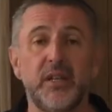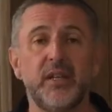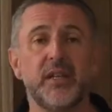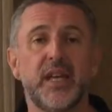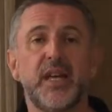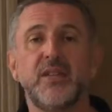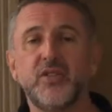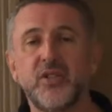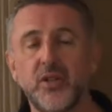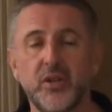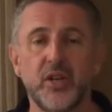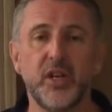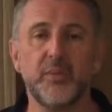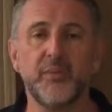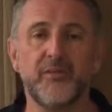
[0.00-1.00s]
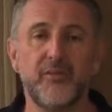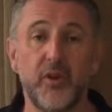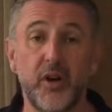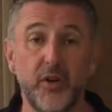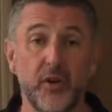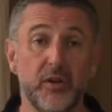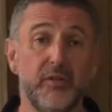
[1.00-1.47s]
Your kids aren't going to be
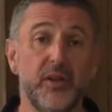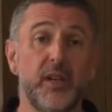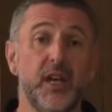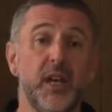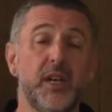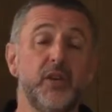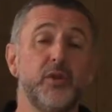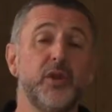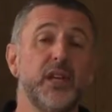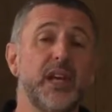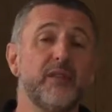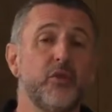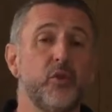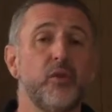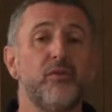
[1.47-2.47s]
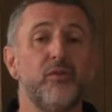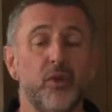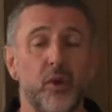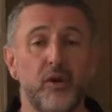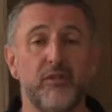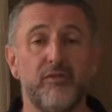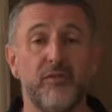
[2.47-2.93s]
frightened of it. You can have an awful
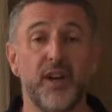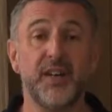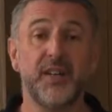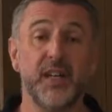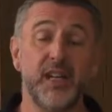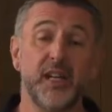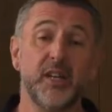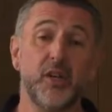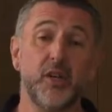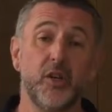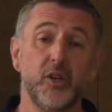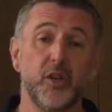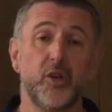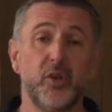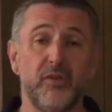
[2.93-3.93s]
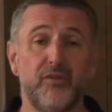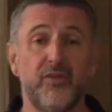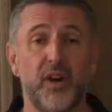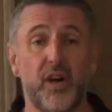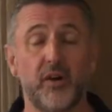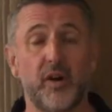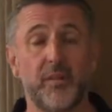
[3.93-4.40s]
lot of fun and learn good
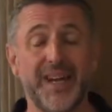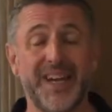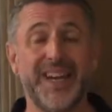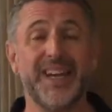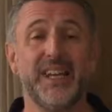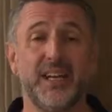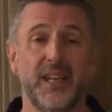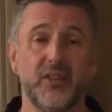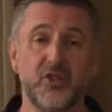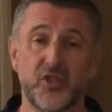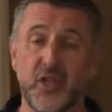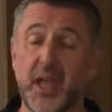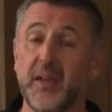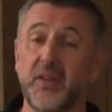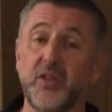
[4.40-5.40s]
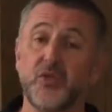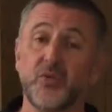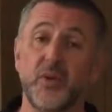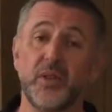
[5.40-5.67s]
firearm handling standards,